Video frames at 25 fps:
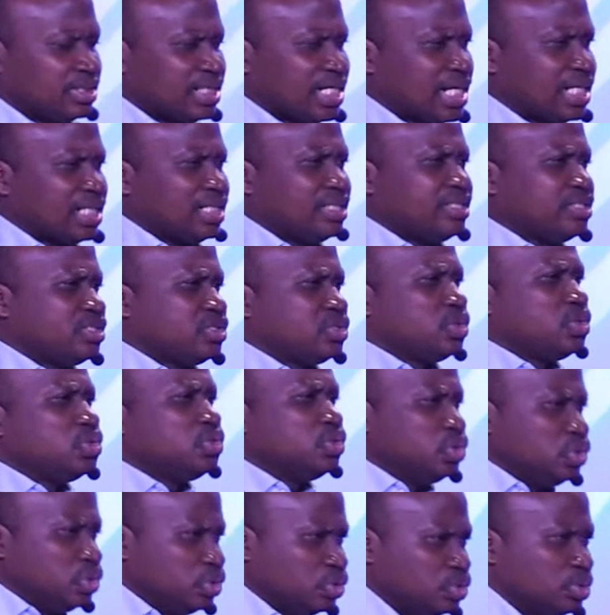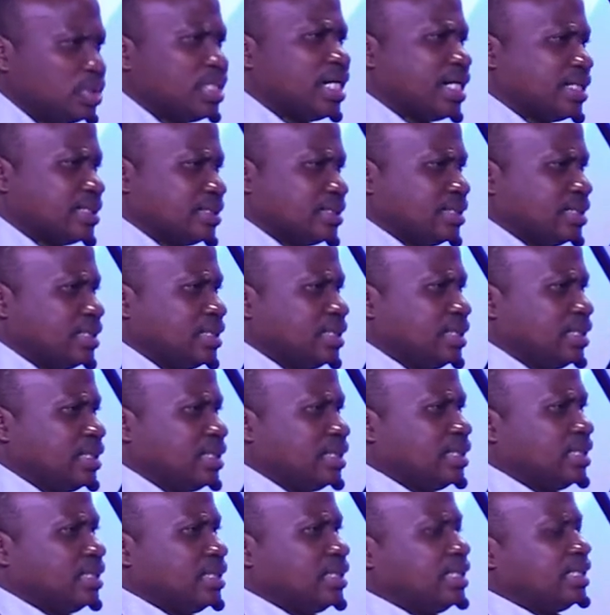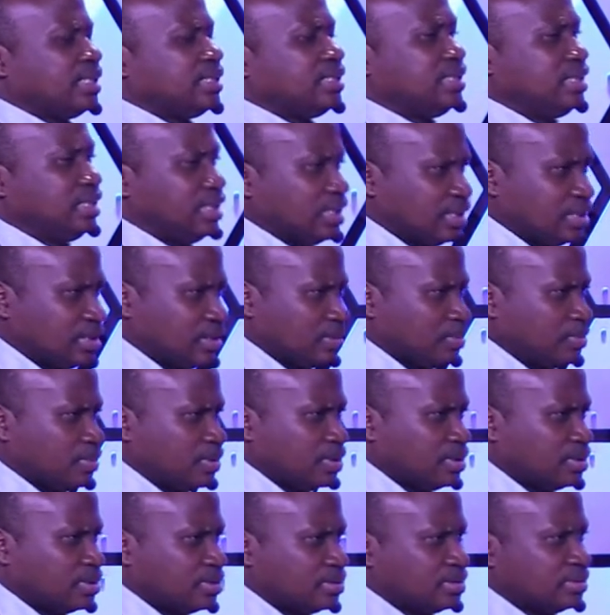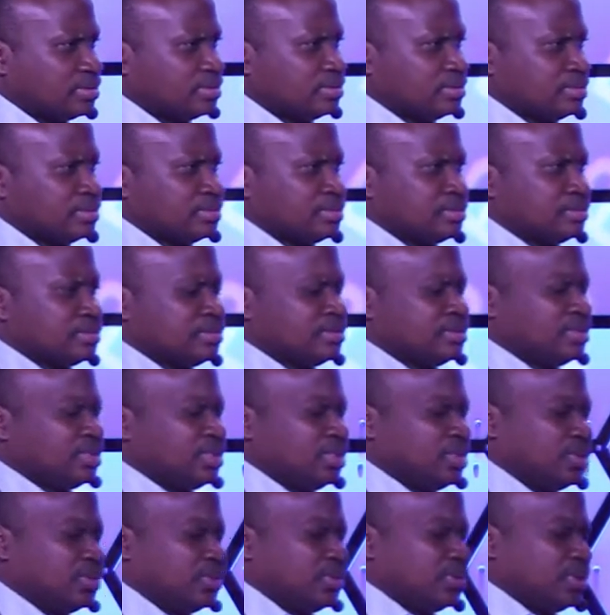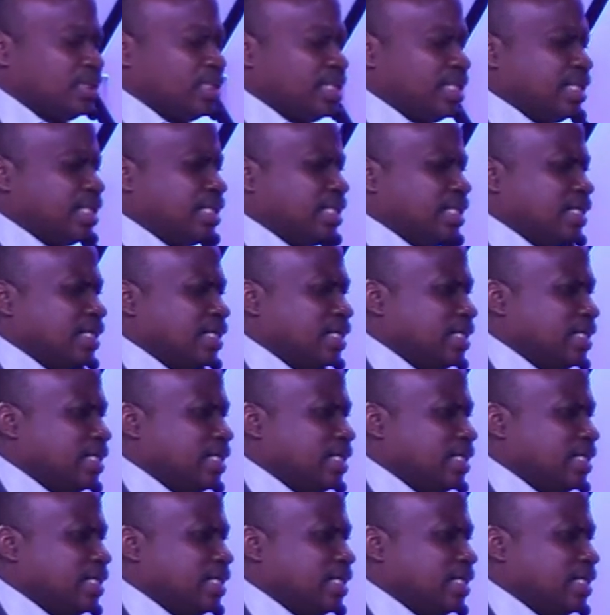athletes don't do that. They are disciplined. They